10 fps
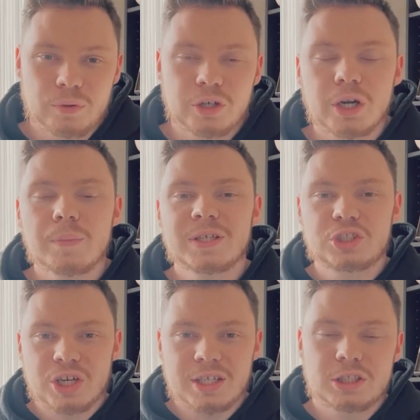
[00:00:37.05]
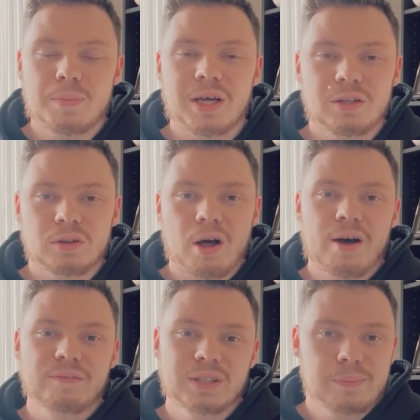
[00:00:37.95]
You're going to be judged by the law
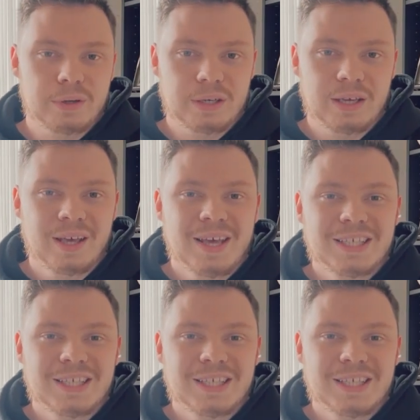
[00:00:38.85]
of liberty.